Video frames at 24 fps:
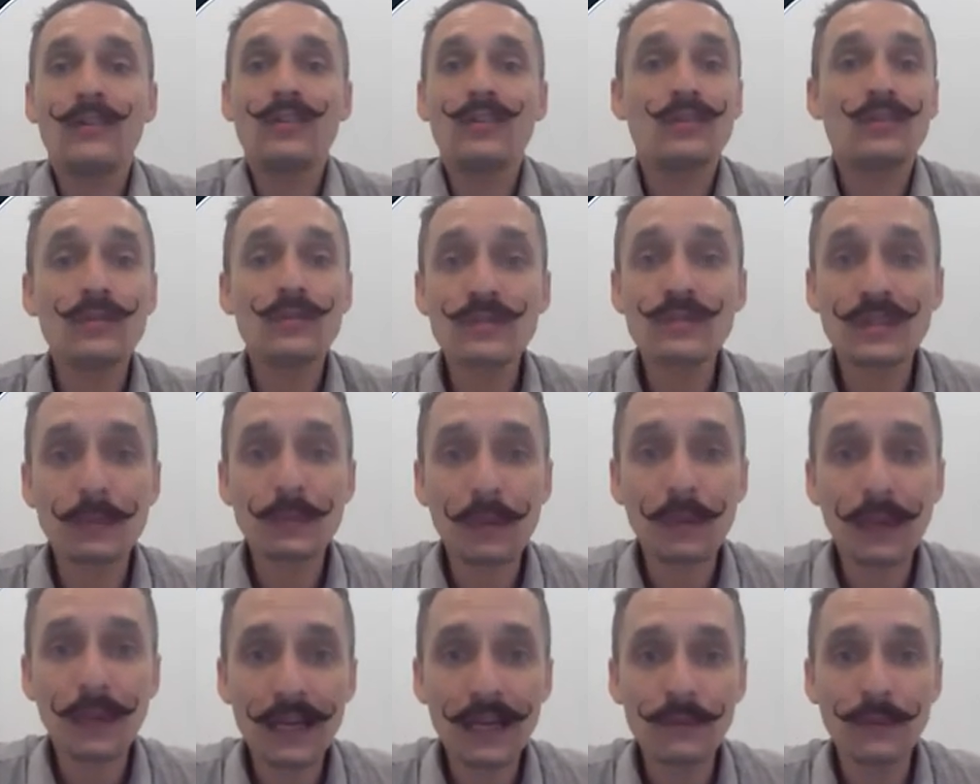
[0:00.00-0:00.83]
do you use the
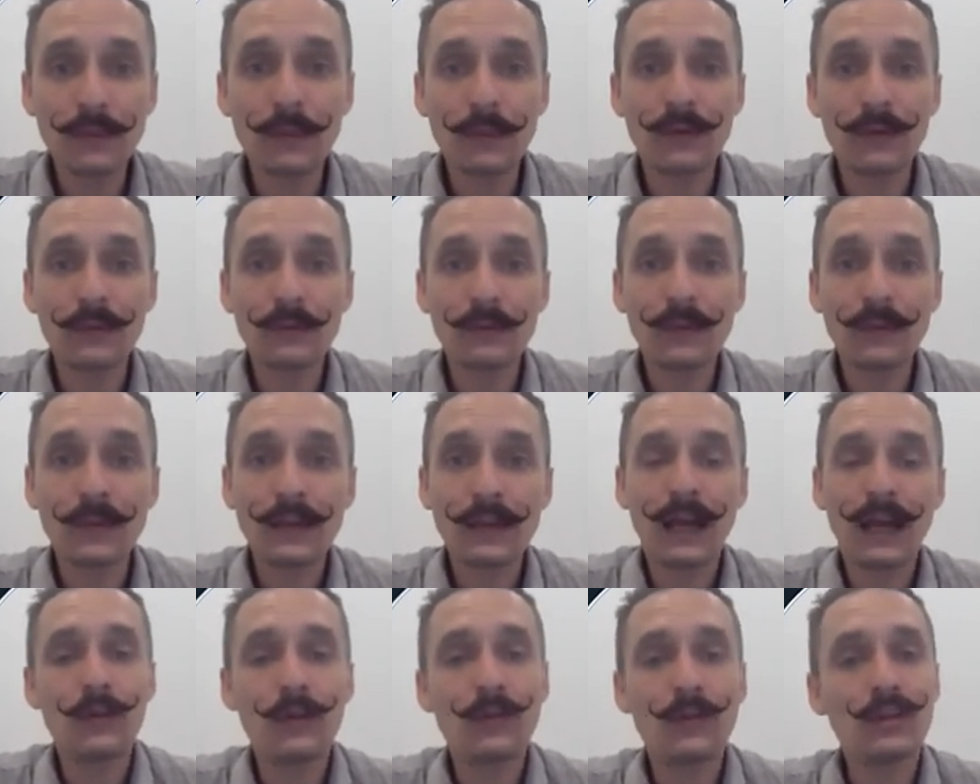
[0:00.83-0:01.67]
platform?
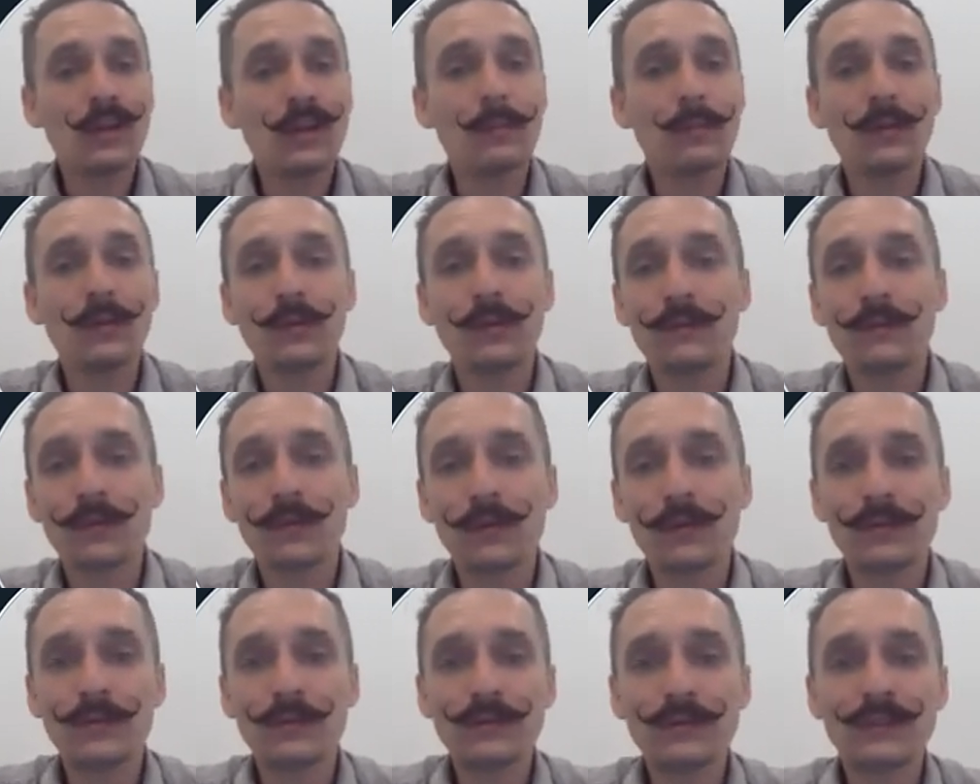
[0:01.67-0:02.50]
How do you upload
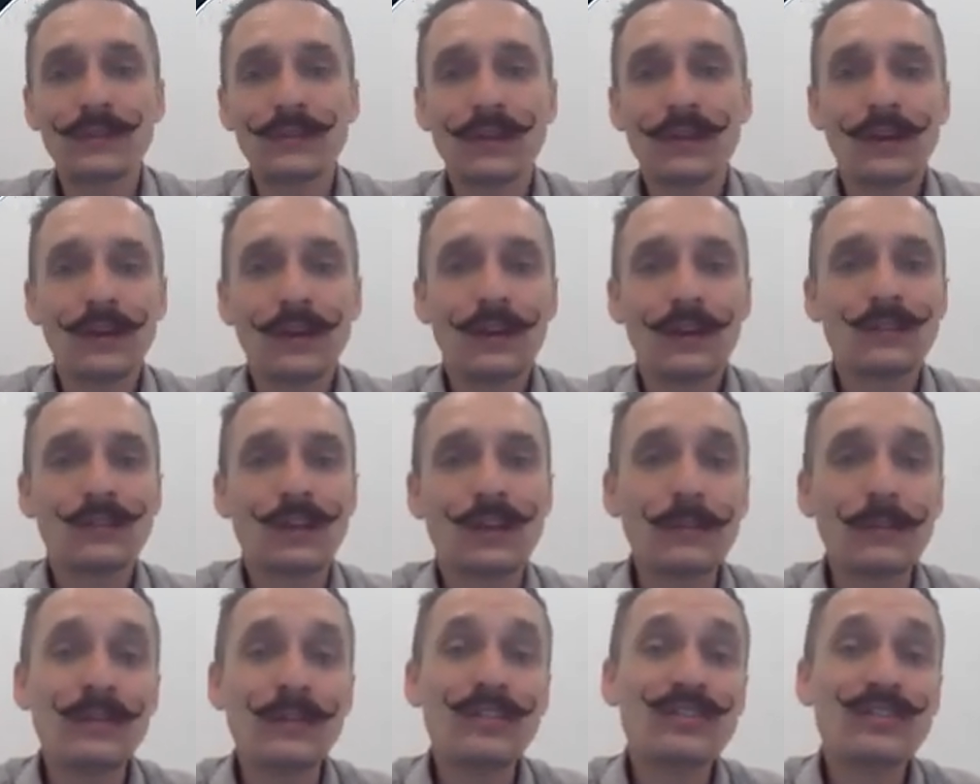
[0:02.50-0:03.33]
photos?
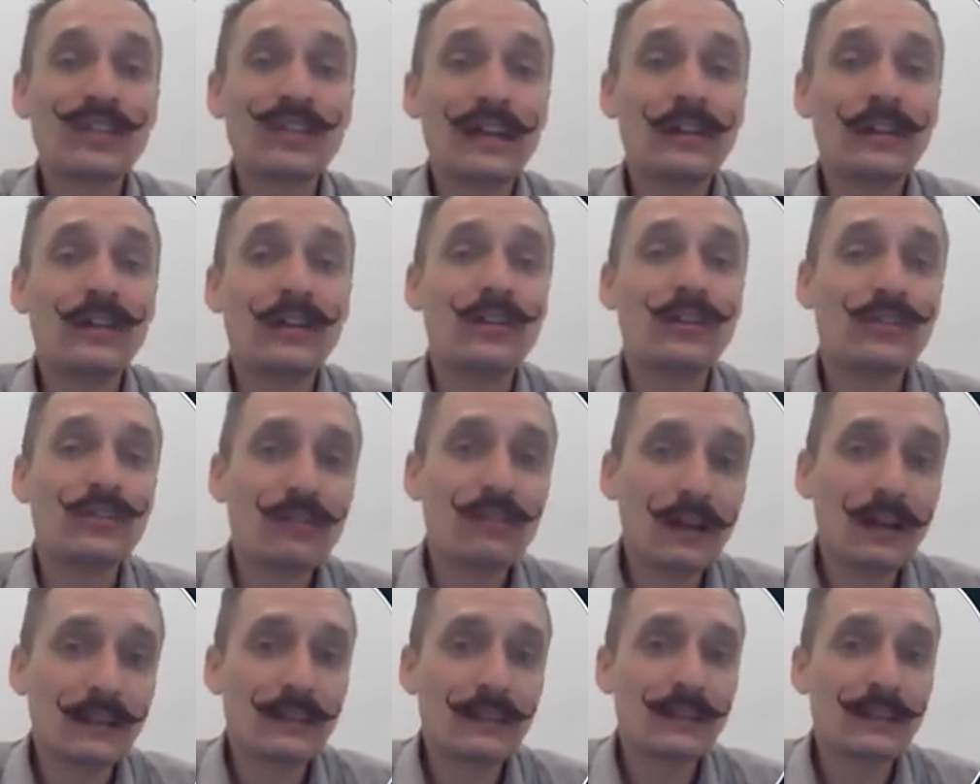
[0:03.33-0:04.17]
So I'm going to try to
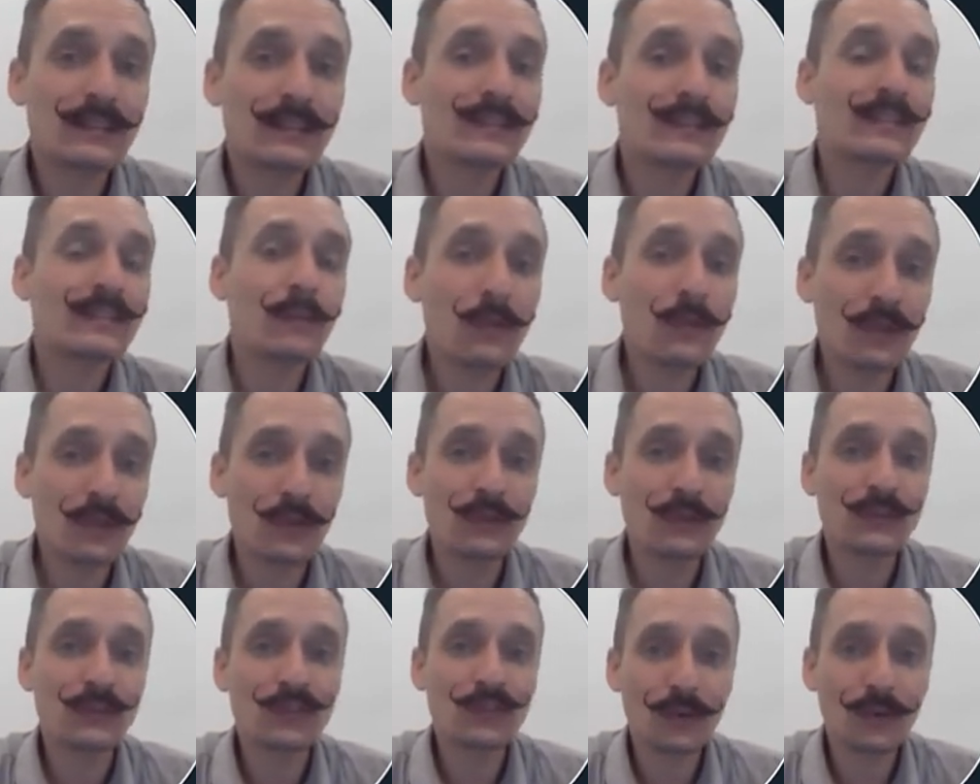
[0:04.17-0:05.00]
address some of
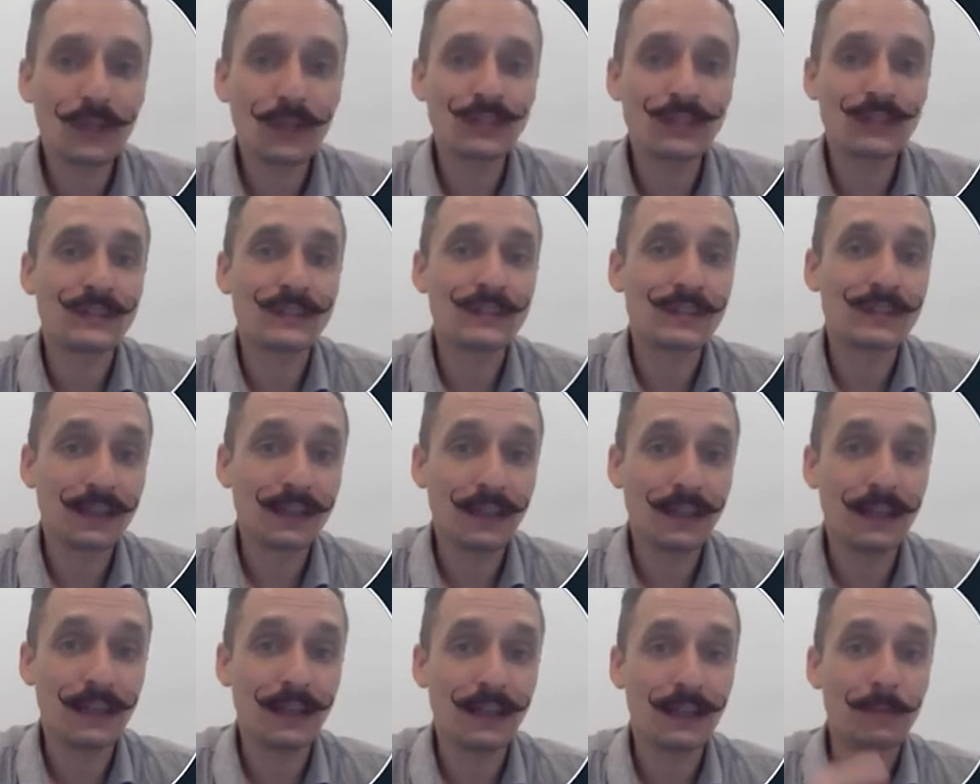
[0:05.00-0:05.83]
those questions
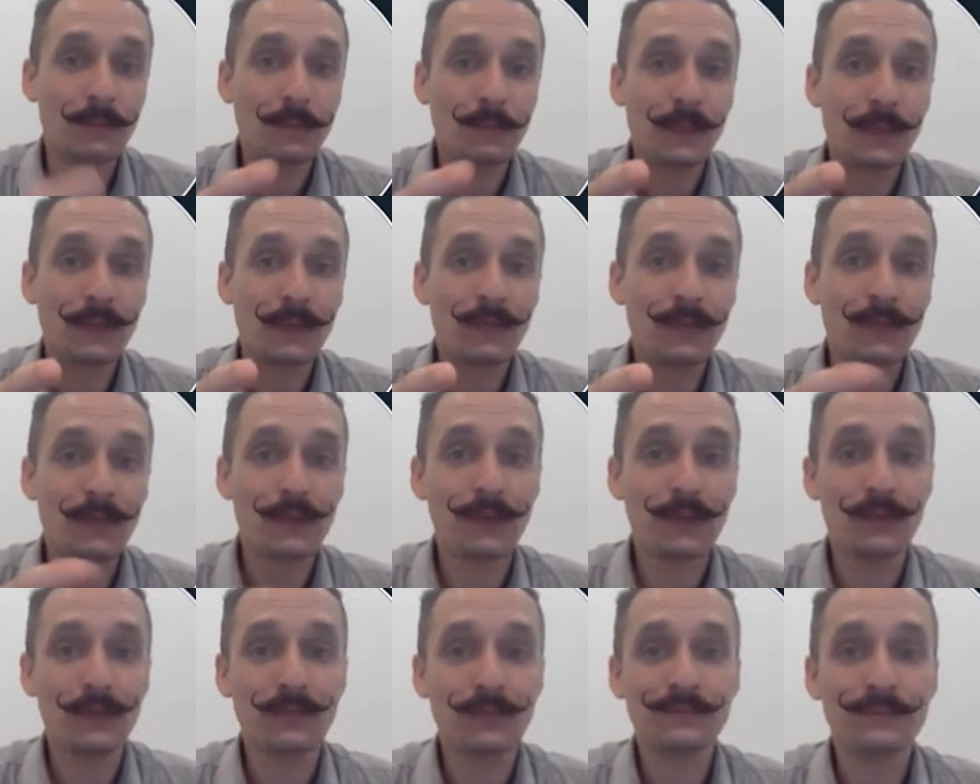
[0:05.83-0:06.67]
today for
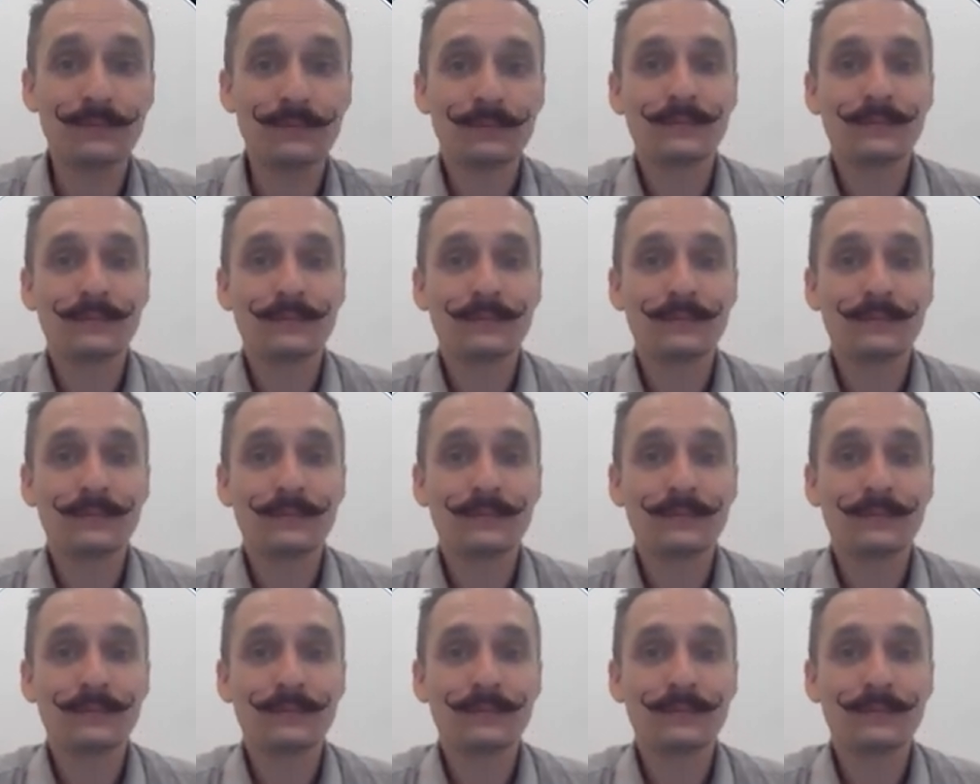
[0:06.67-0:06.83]
you.